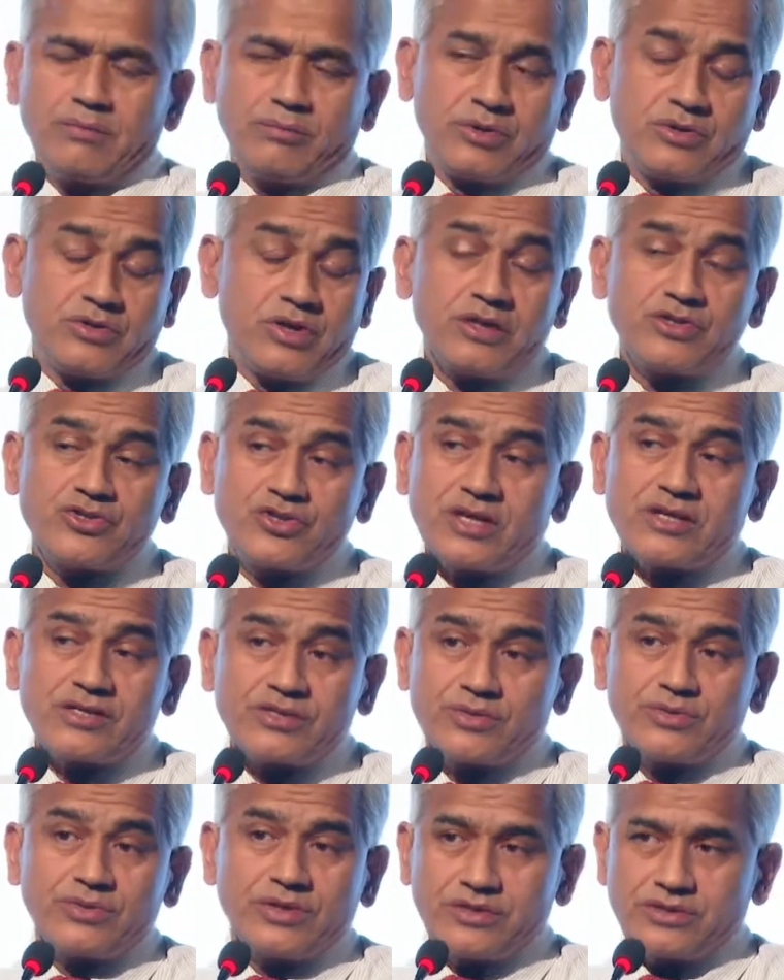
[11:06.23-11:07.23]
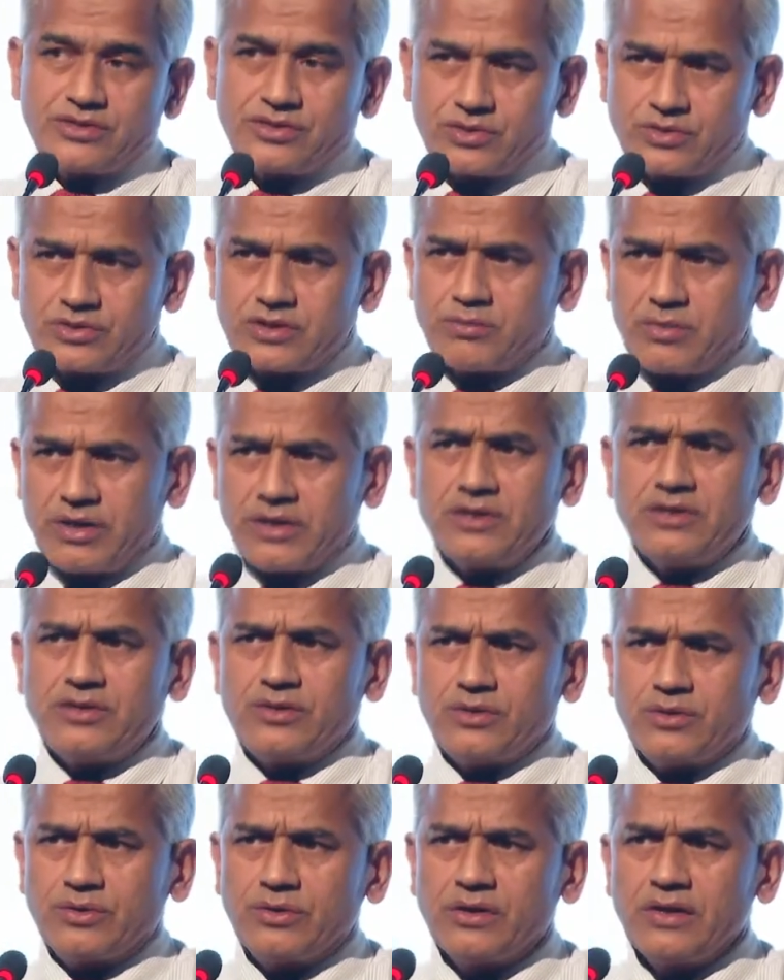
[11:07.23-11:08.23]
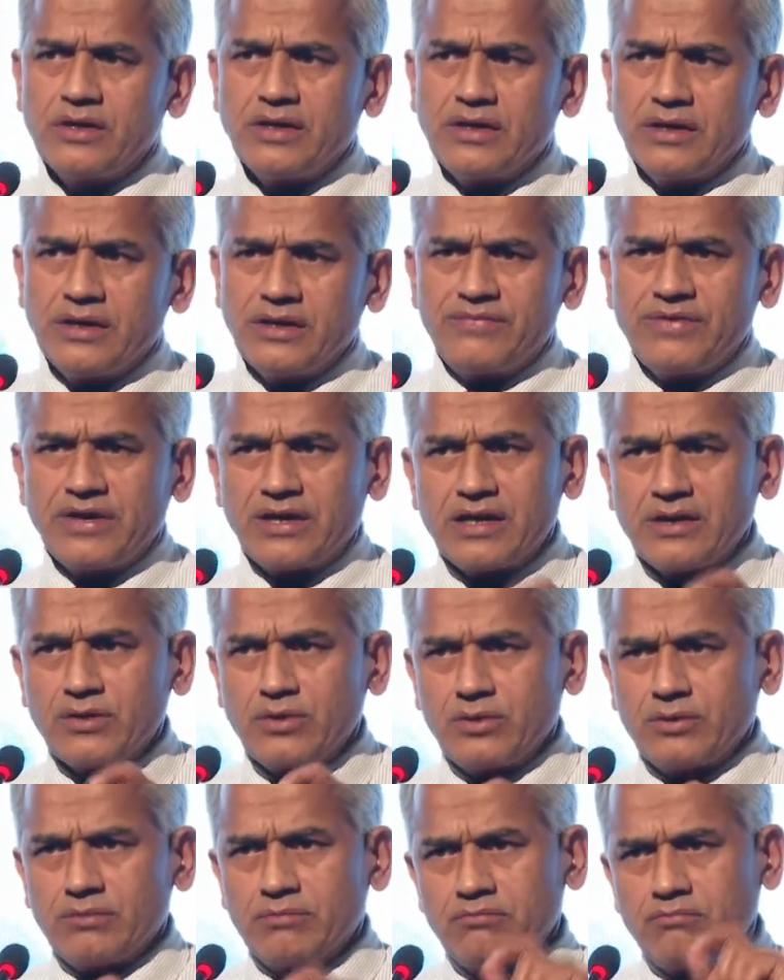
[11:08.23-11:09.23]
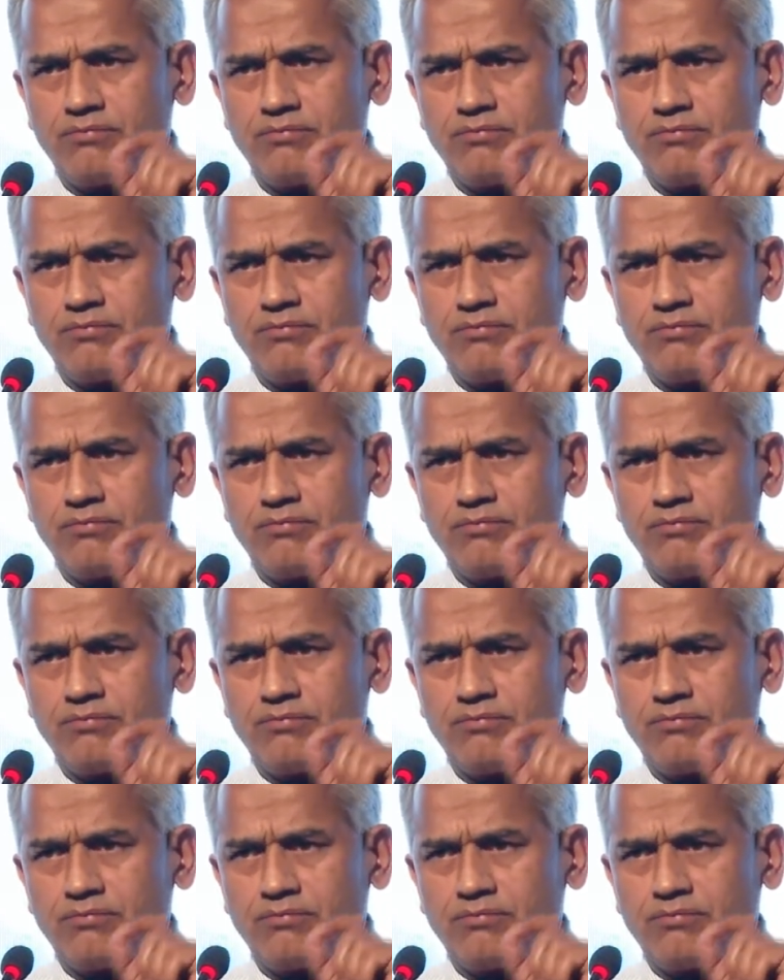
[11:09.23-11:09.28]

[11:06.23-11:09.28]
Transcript: but not just to the institution, mind you, if they can